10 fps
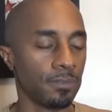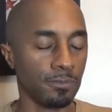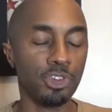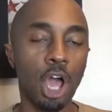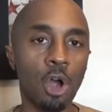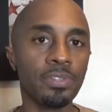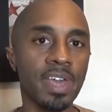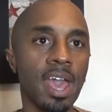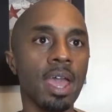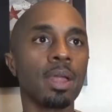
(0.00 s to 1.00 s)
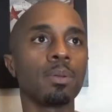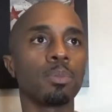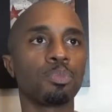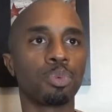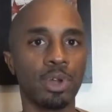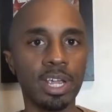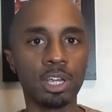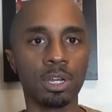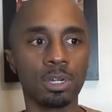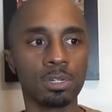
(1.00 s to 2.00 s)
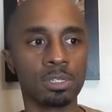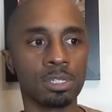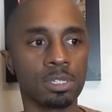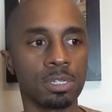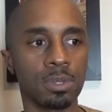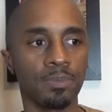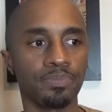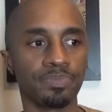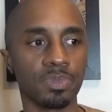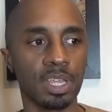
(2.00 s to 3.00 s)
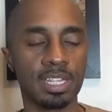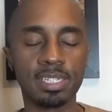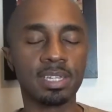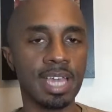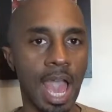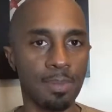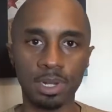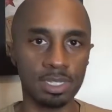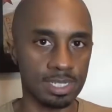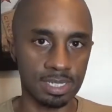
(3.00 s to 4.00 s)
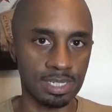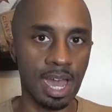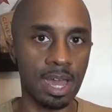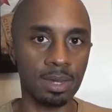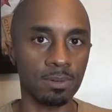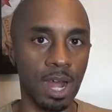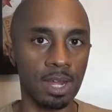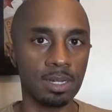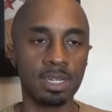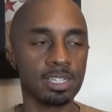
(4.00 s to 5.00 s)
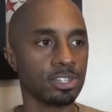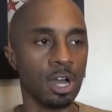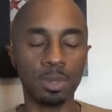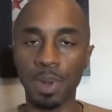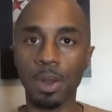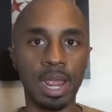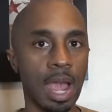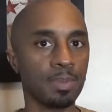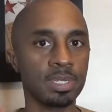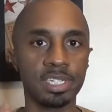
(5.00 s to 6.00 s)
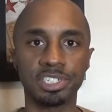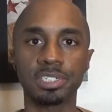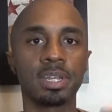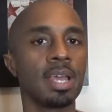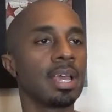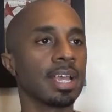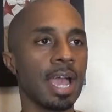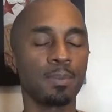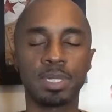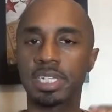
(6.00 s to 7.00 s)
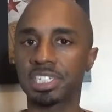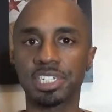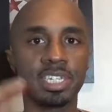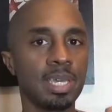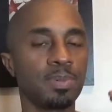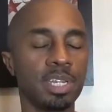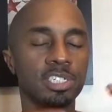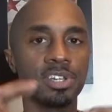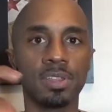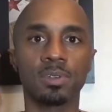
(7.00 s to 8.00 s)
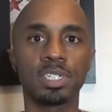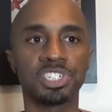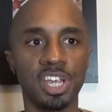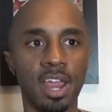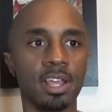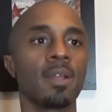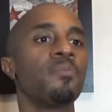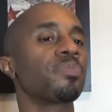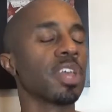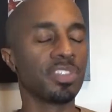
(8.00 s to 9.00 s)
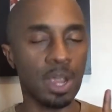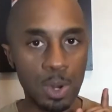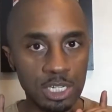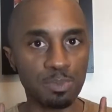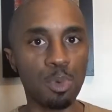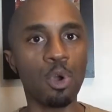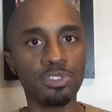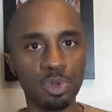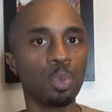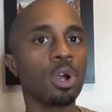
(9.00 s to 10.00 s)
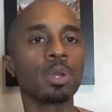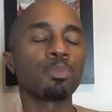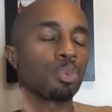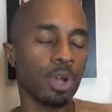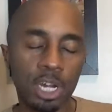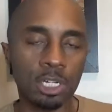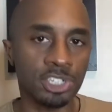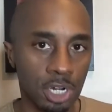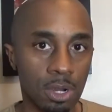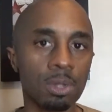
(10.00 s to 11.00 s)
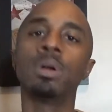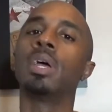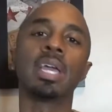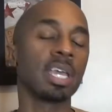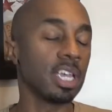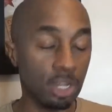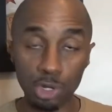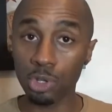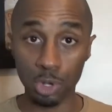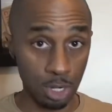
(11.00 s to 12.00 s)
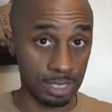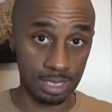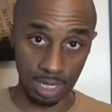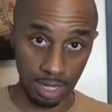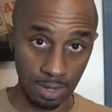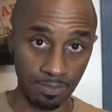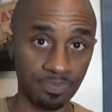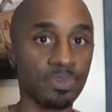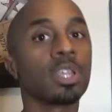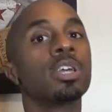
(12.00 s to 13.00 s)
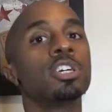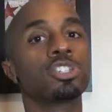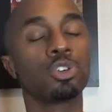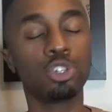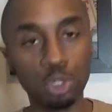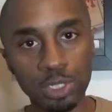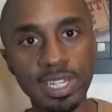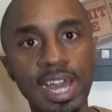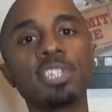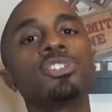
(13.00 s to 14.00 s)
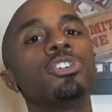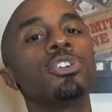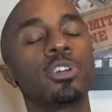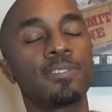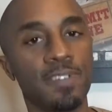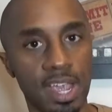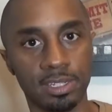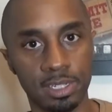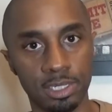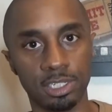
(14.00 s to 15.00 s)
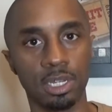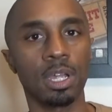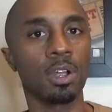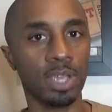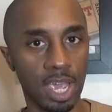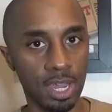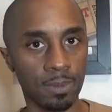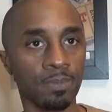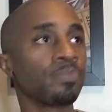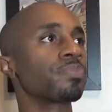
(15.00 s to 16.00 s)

Know that bringers, this is a capitalist society, right? It's all about competition. Competition, keeping each other in check. There is more than one bringer show in New York City. So use that to your advantage, okay?